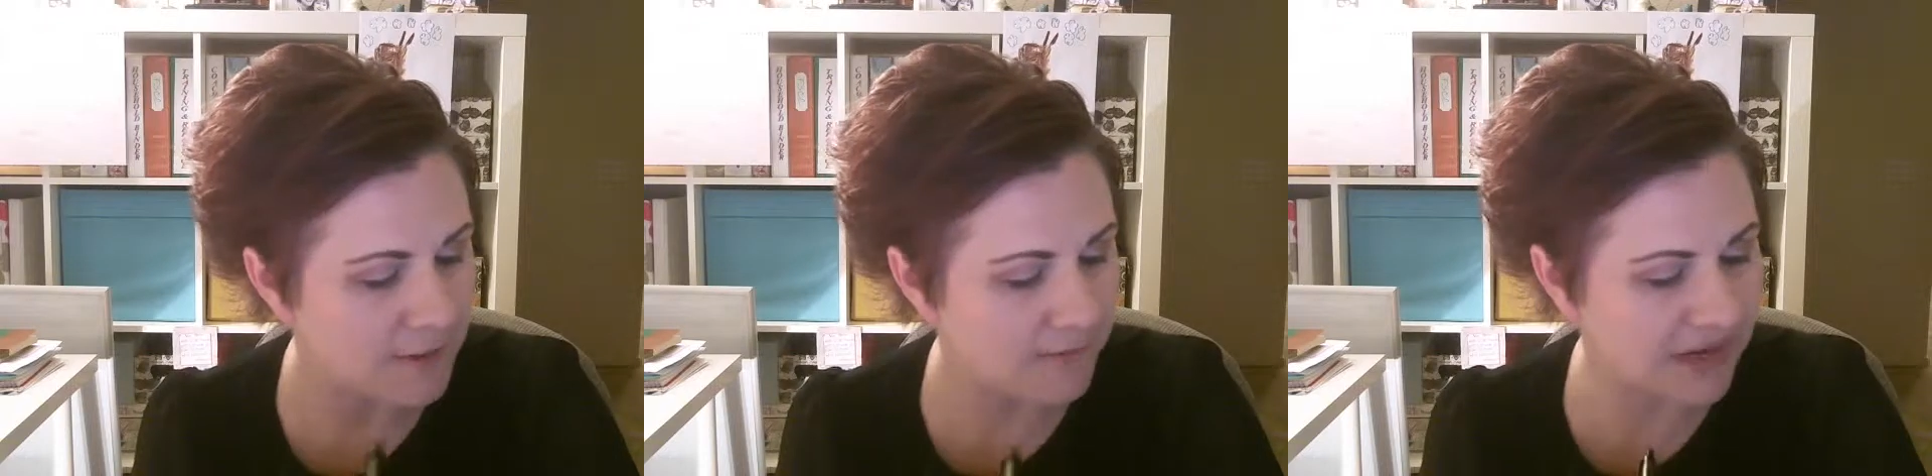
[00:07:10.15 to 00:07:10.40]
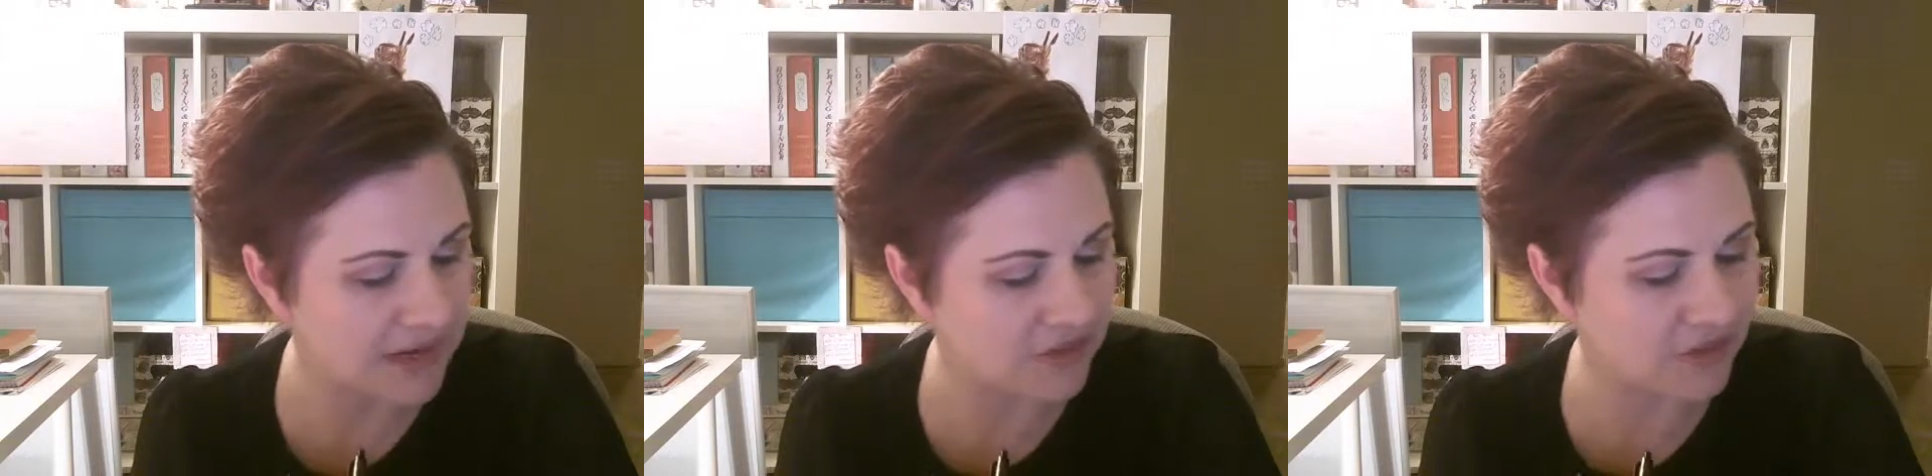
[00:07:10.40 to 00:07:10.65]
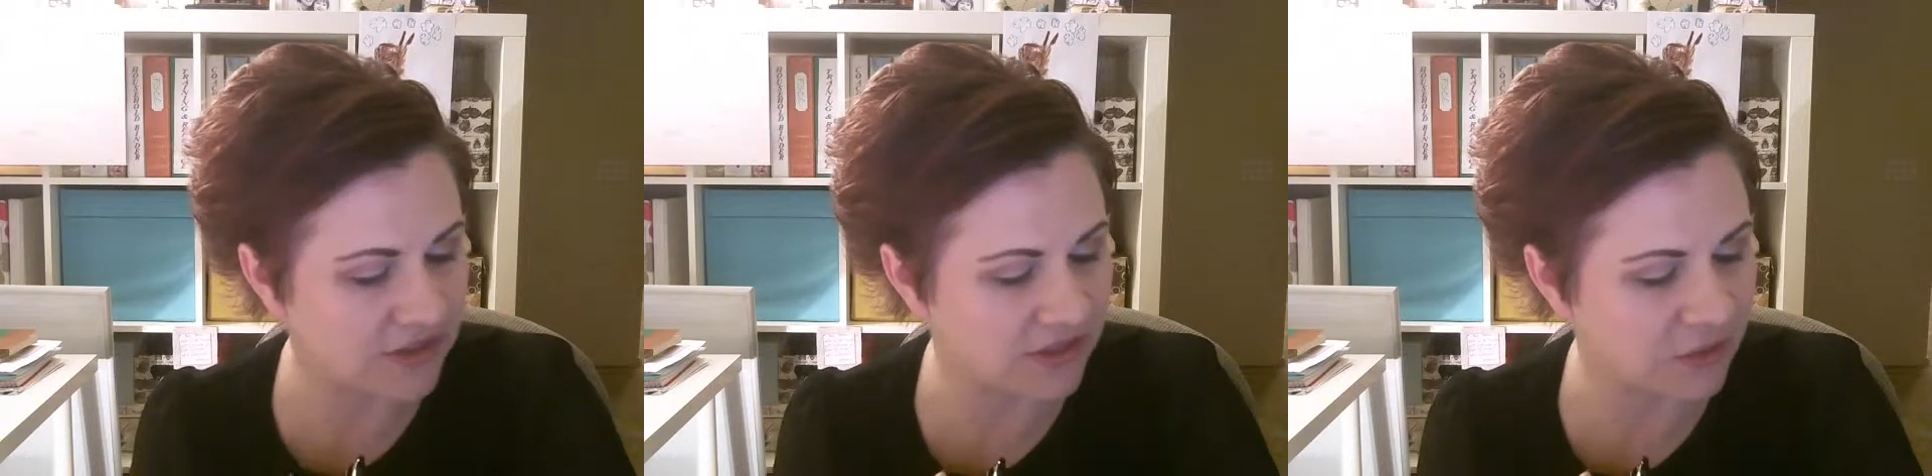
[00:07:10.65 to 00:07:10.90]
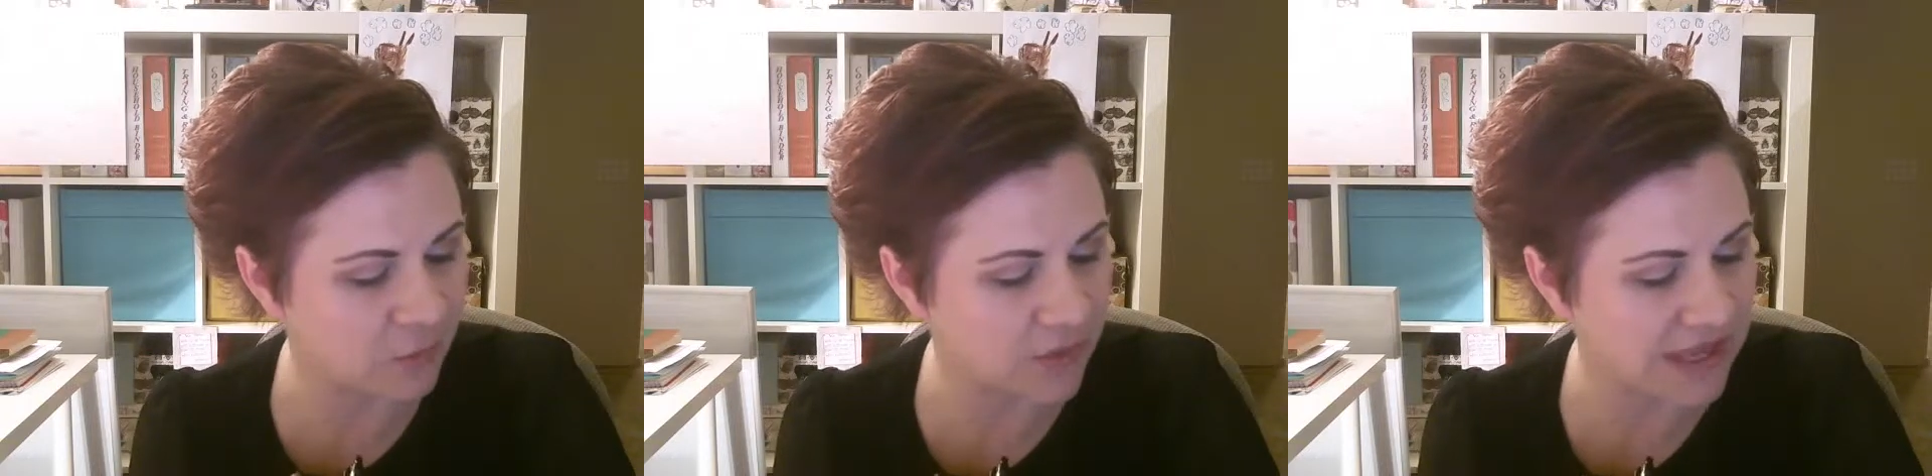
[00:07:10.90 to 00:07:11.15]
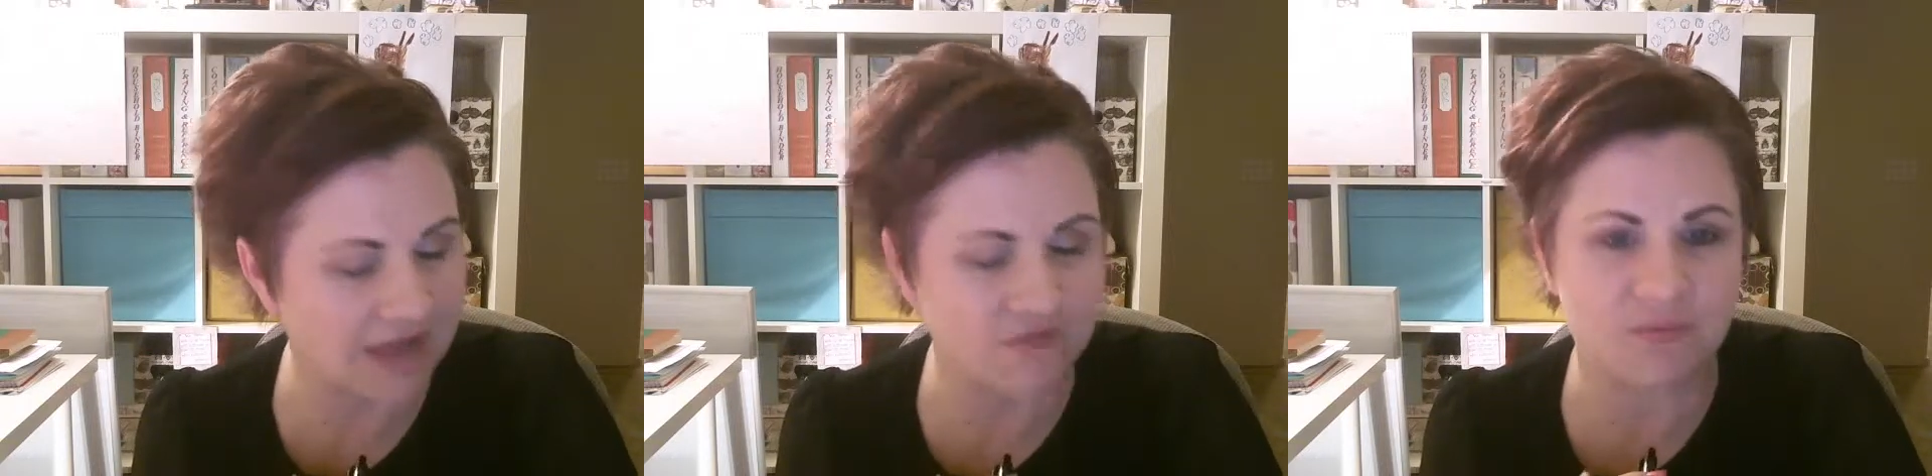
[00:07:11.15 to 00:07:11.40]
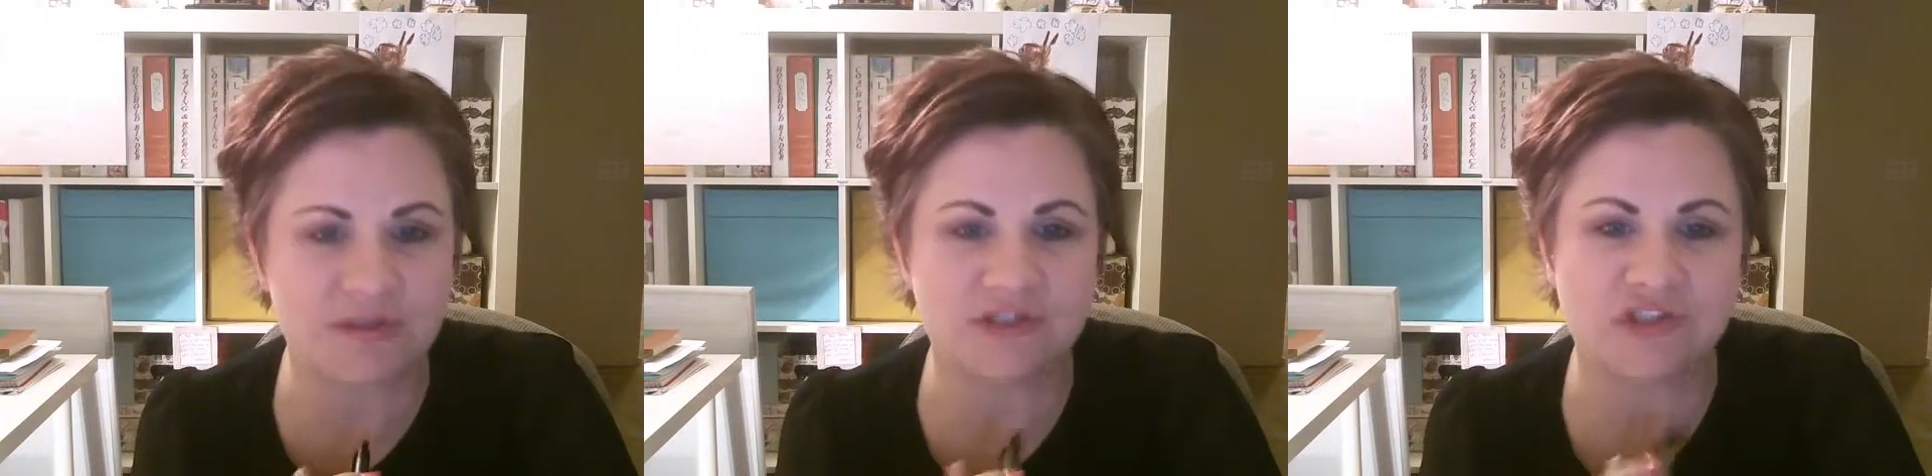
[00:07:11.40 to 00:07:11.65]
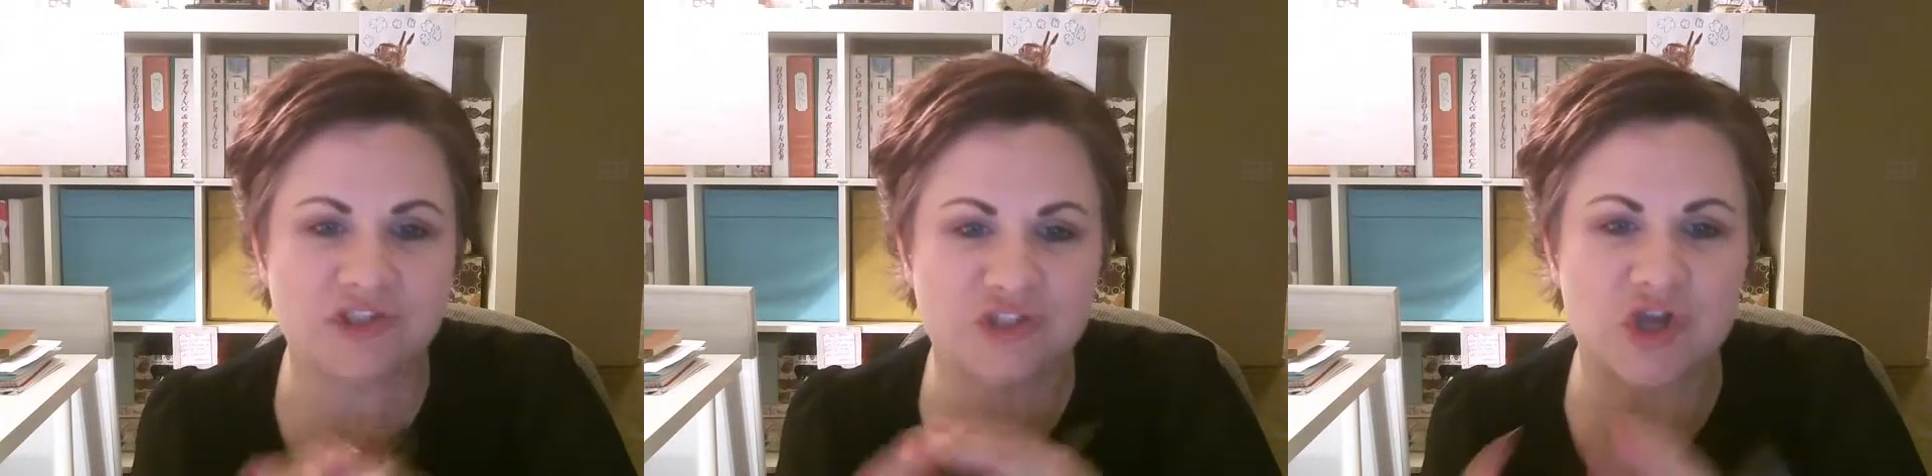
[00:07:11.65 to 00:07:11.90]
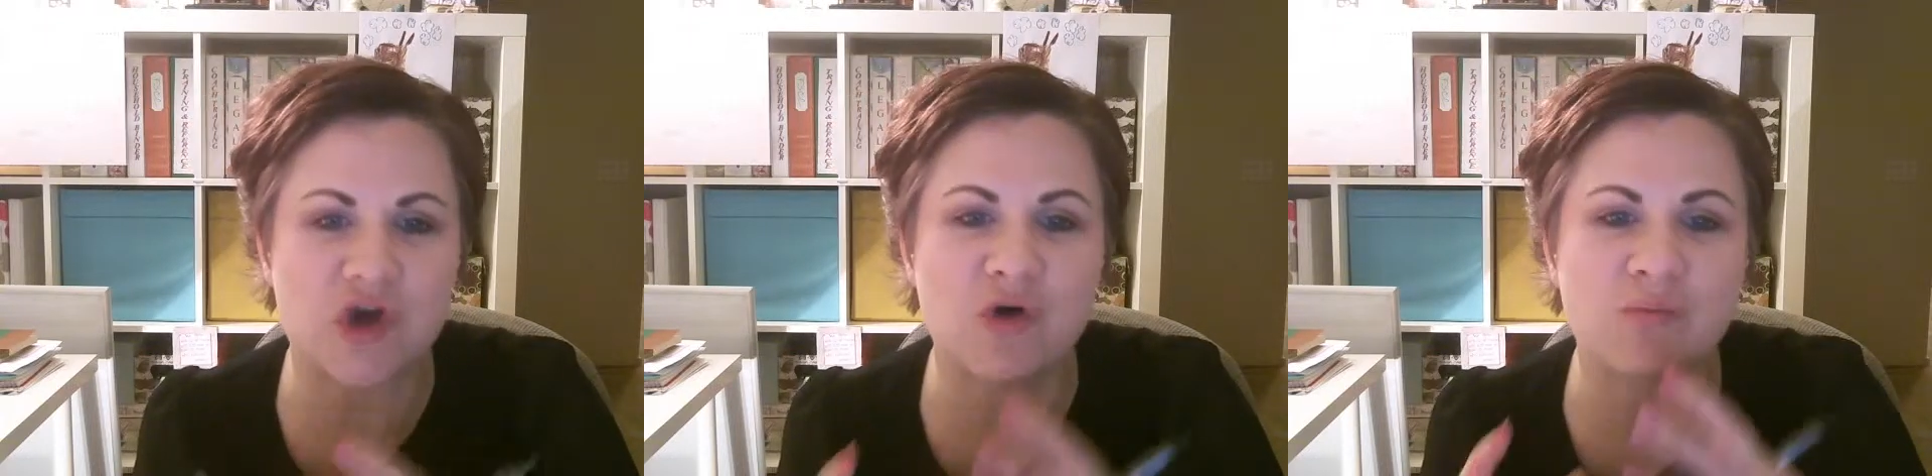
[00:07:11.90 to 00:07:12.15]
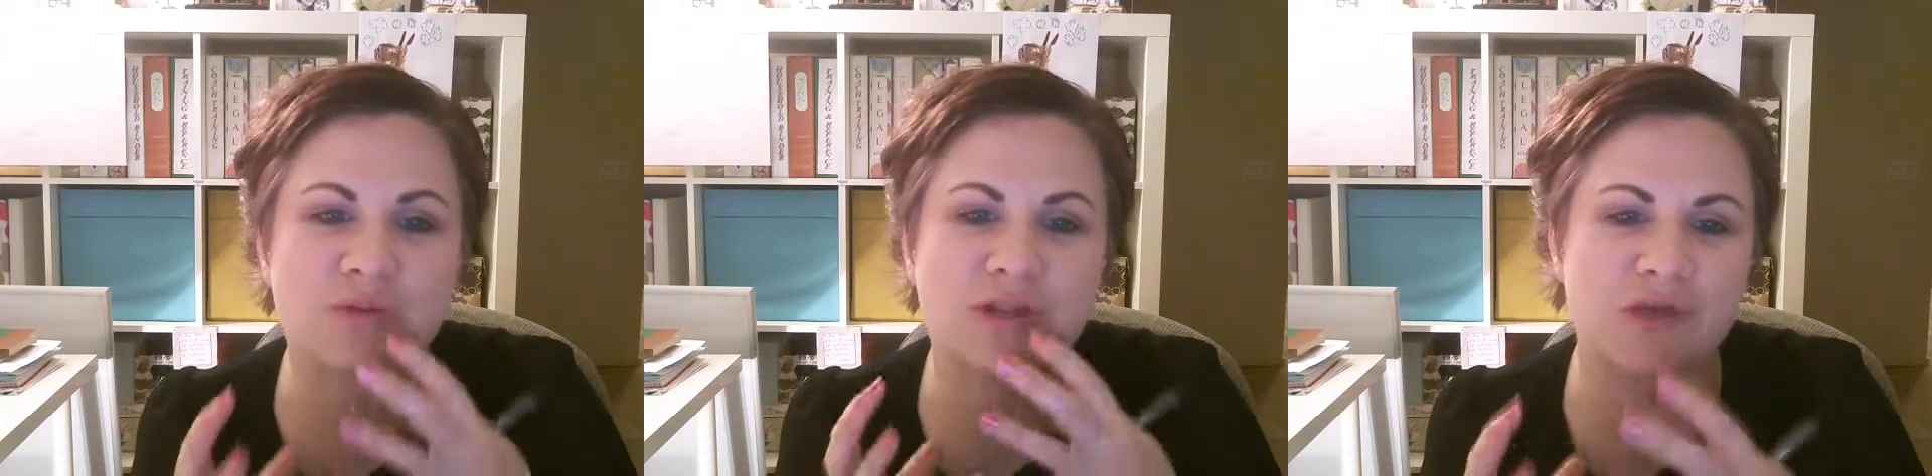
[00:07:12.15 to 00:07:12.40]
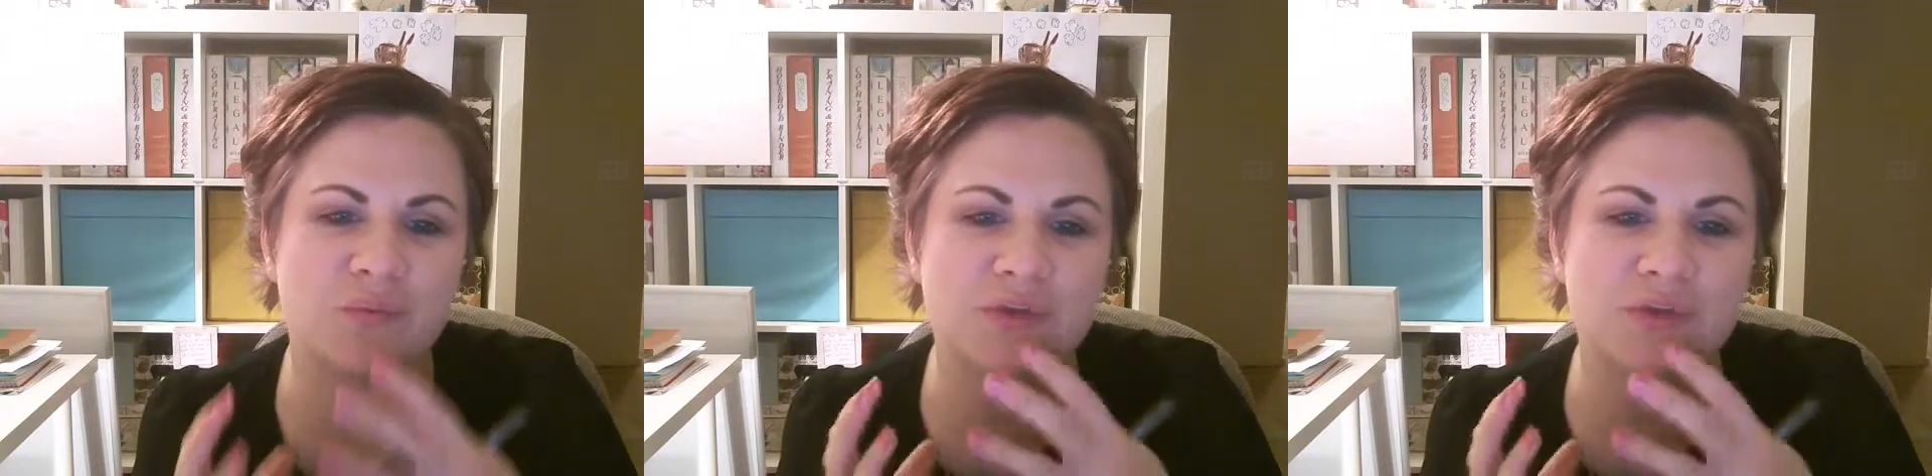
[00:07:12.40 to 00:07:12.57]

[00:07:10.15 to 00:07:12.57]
but I think that we have to be so blunt